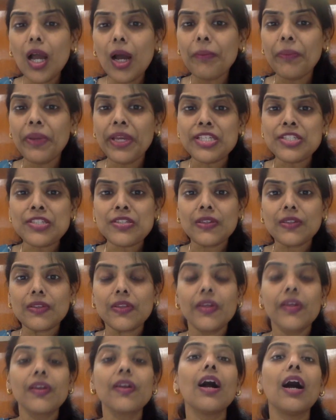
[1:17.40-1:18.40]
basic
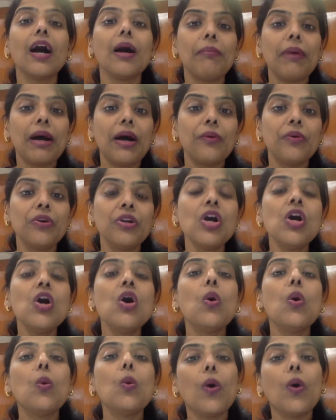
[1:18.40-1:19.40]
thing about
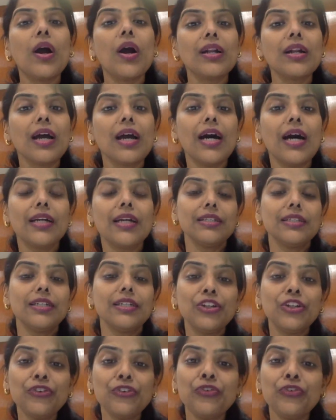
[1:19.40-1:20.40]
what are the
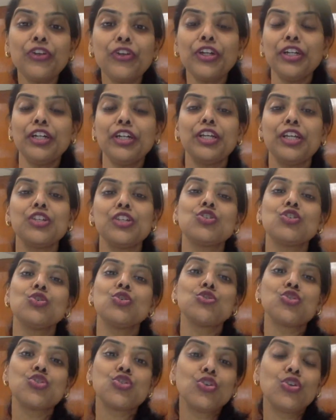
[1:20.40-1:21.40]
different things you
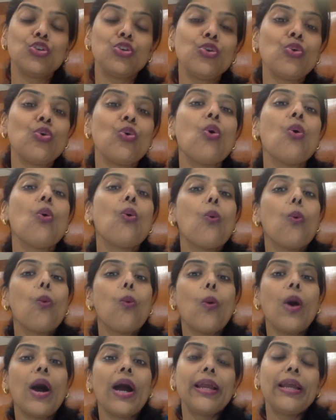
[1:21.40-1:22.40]
should know
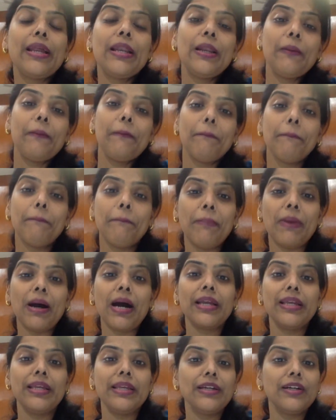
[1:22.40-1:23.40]
while
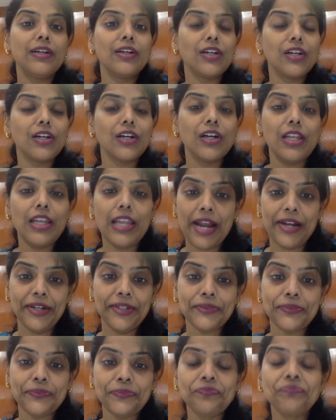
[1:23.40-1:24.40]
buying a land.
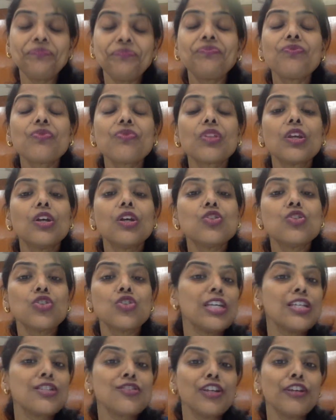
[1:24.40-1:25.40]
So
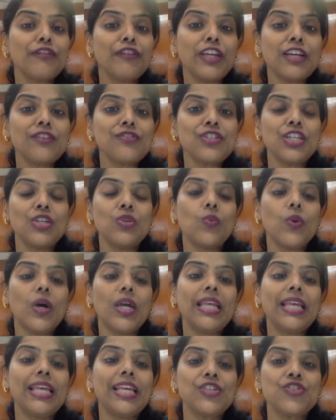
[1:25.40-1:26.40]
yesterday we have seen
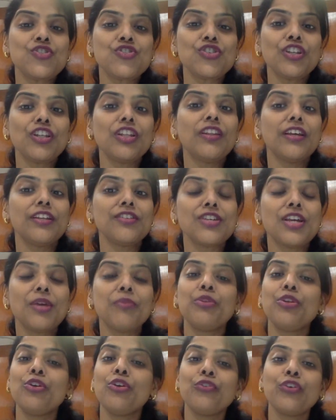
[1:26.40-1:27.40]
one case study. There is
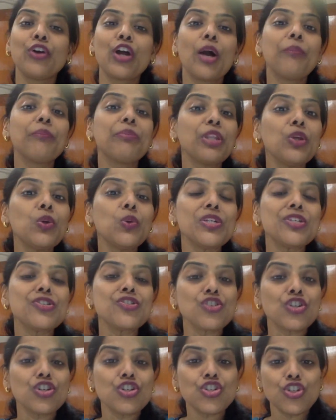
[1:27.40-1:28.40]
an MD of a company who is
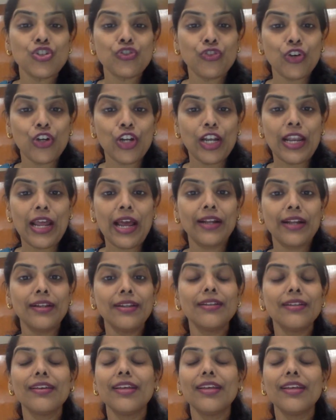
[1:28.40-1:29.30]
searching for a land.